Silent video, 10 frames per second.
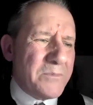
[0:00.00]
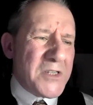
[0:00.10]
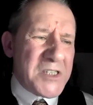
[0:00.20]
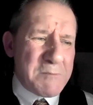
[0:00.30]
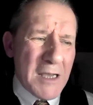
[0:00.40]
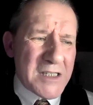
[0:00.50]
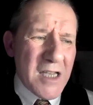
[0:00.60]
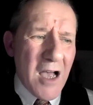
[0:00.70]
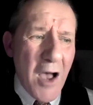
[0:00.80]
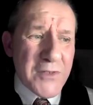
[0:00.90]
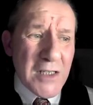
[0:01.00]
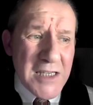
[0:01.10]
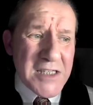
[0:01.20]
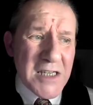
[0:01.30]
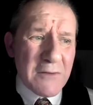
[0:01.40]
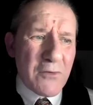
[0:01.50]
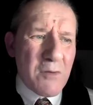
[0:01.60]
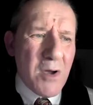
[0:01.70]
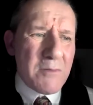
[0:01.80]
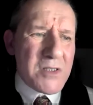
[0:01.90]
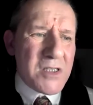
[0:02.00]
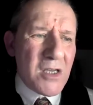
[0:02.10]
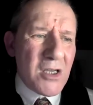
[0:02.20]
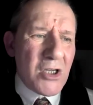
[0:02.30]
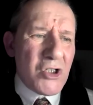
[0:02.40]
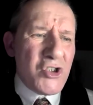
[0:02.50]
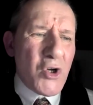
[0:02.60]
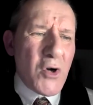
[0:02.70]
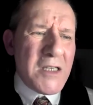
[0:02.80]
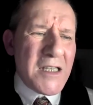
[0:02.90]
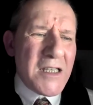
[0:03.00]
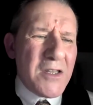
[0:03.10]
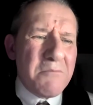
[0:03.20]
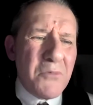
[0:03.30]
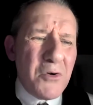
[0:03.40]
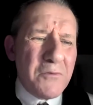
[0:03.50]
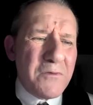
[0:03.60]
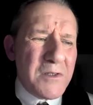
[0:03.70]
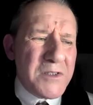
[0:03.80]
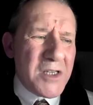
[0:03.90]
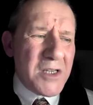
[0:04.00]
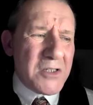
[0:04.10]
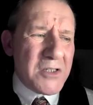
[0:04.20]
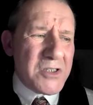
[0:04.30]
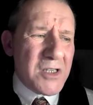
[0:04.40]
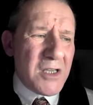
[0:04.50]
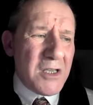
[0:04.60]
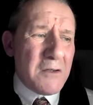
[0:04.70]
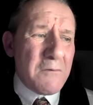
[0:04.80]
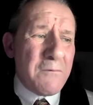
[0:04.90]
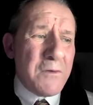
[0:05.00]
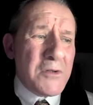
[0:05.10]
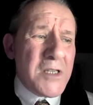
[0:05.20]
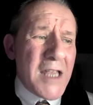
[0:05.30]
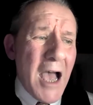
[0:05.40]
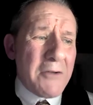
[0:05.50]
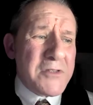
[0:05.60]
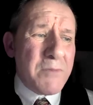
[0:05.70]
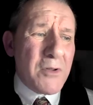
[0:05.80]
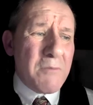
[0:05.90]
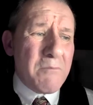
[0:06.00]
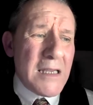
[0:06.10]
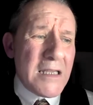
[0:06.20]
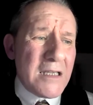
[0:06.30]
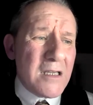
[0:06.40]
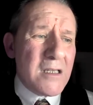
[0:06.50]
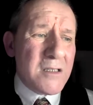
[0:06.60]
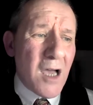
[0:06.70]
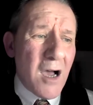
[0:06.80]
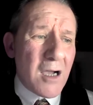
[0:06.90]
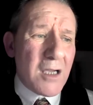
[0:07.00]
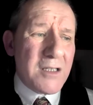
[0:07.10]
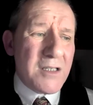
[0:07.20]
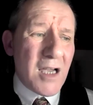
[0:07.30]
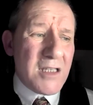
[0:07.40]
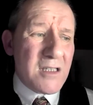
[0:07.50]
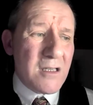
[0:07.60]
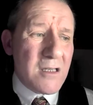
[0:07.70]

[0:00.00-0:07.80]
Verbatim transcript: The spectre, after listening for a moment, joined in the mournful dirge and floated out upon the bleak, dark night.